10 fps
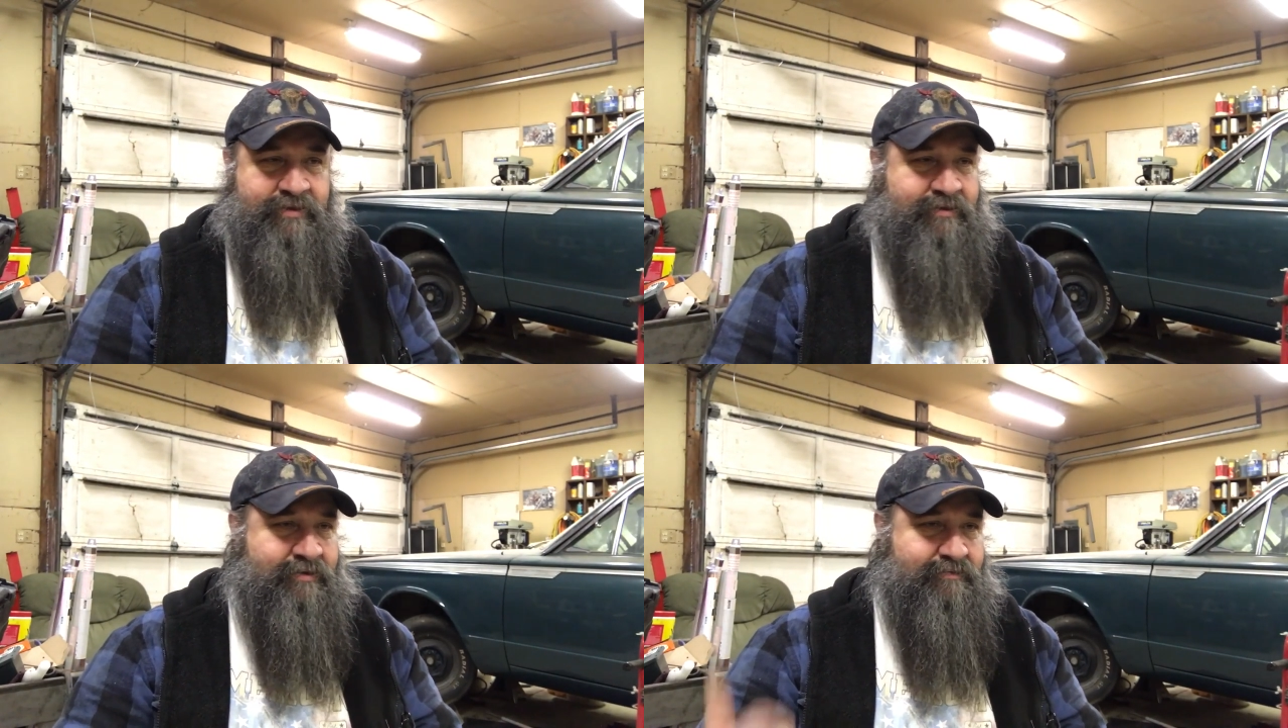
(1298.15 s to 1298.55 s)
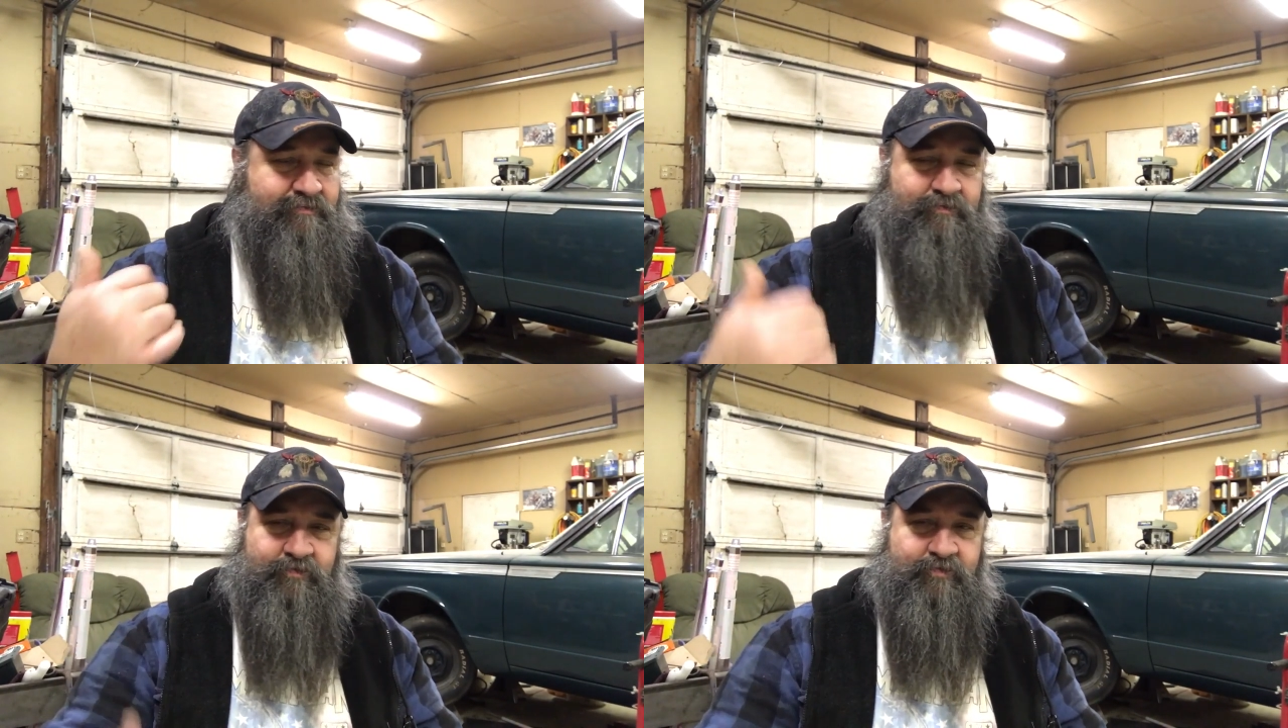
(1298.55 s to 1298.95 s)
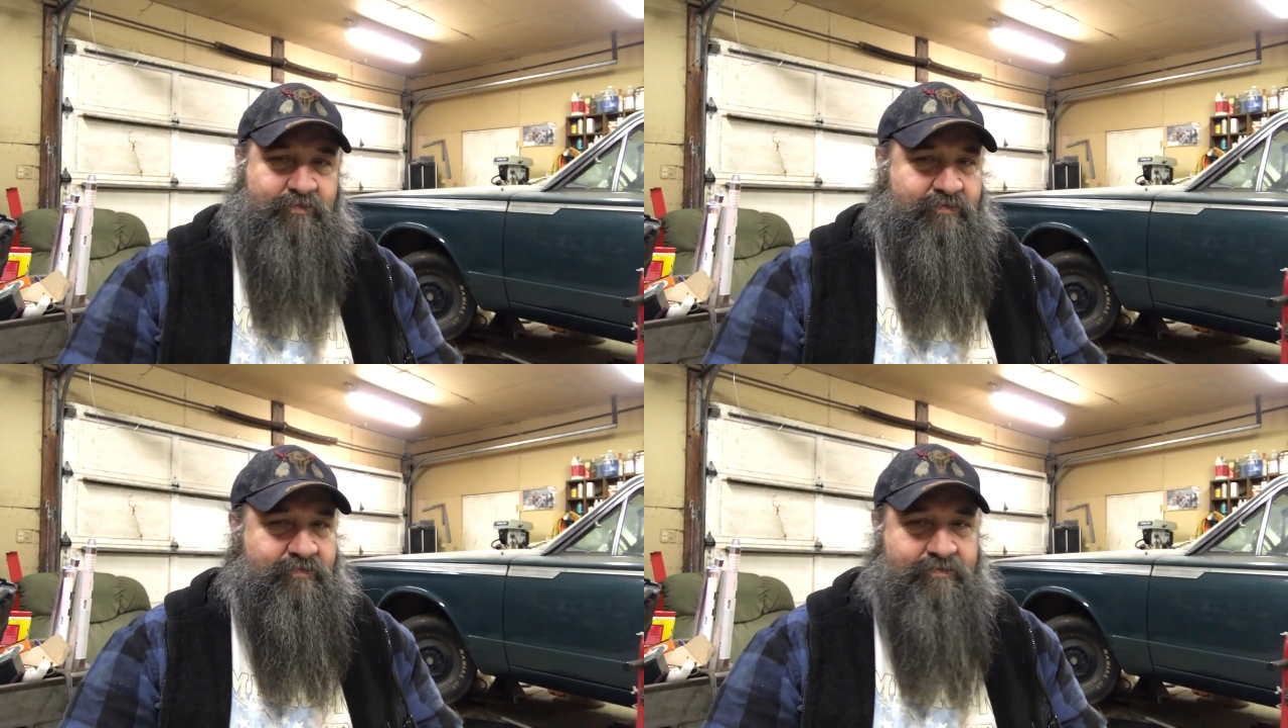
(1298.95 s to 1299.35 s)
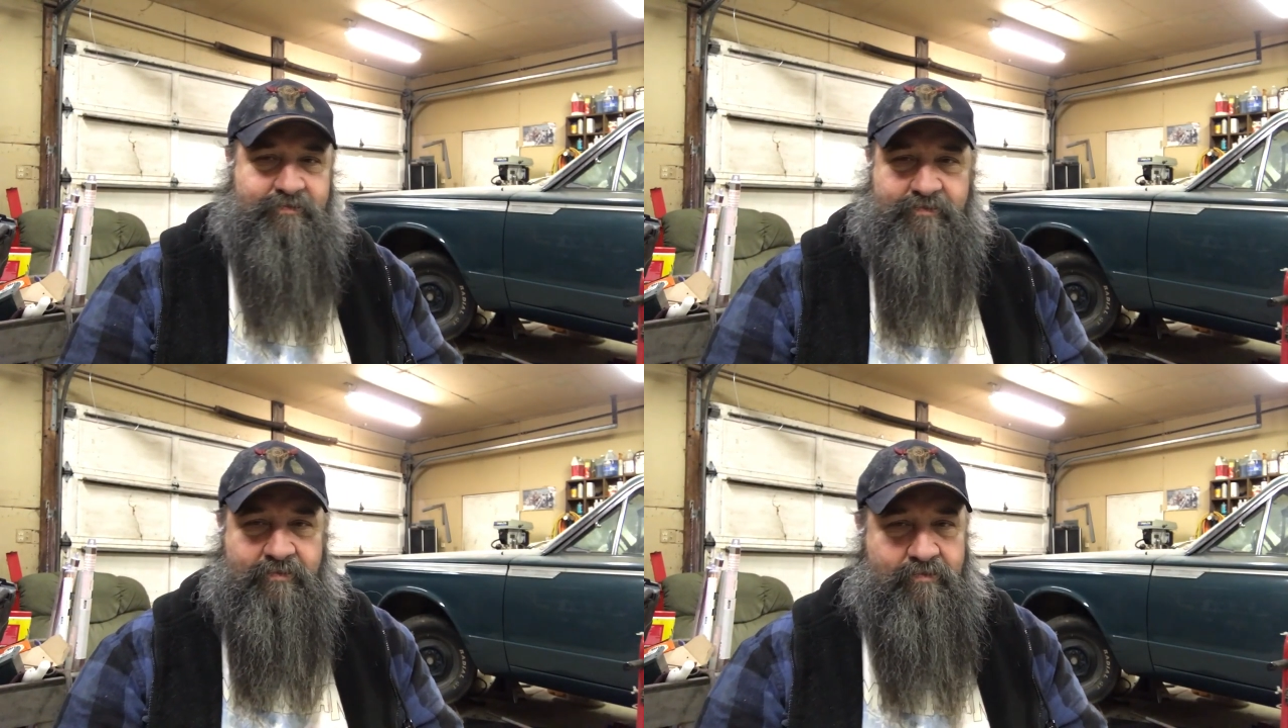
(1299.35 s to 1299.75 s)
you know,
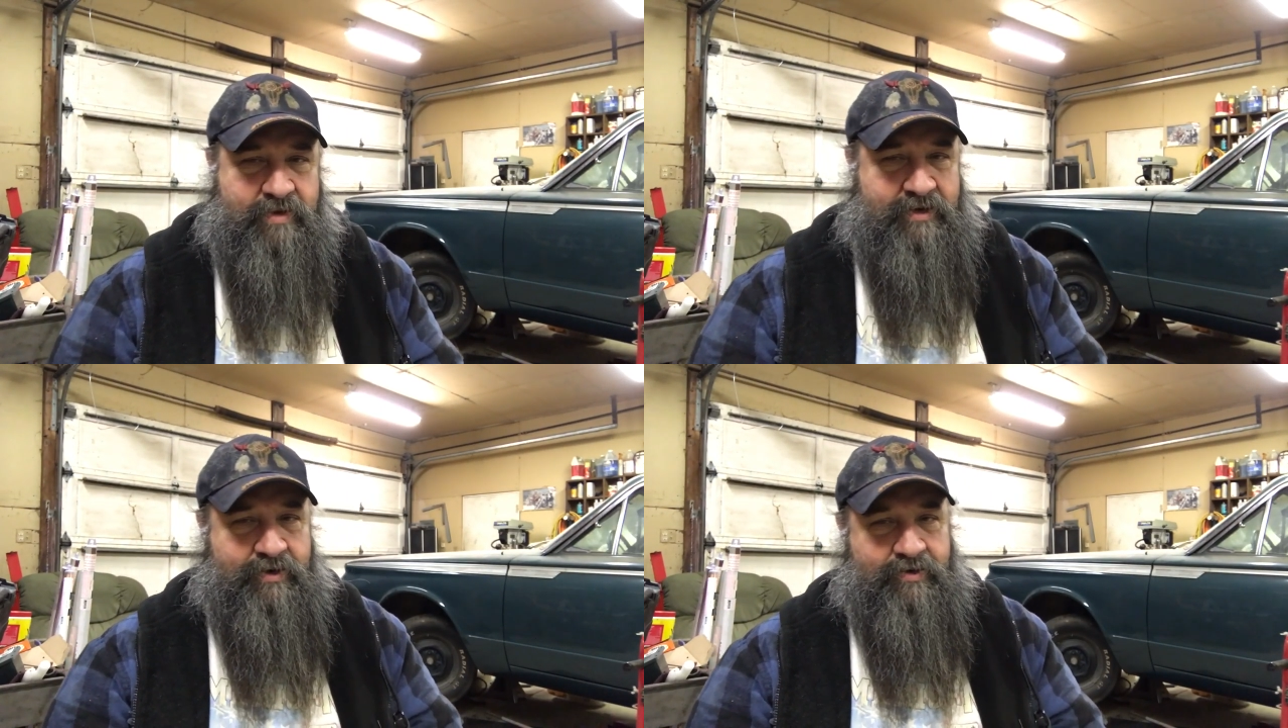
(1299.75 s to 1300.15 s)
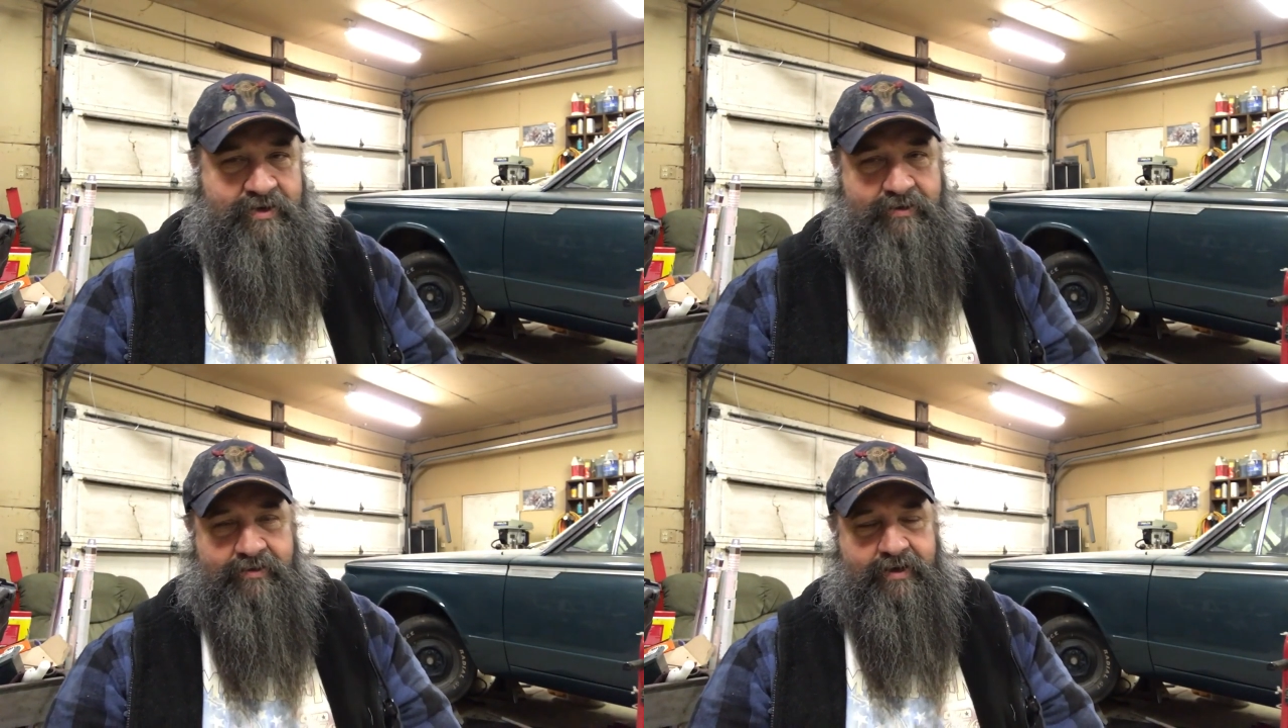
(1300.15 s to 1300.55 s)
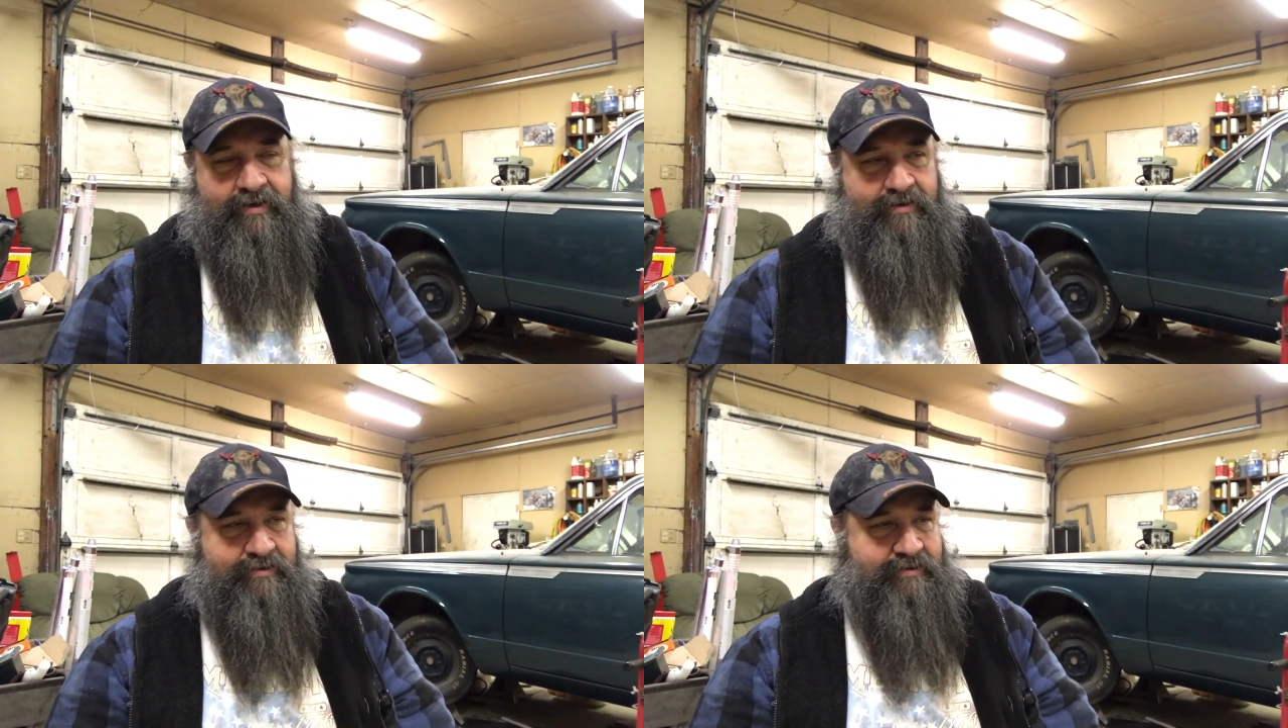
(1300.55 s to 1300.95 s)
a minute or two later,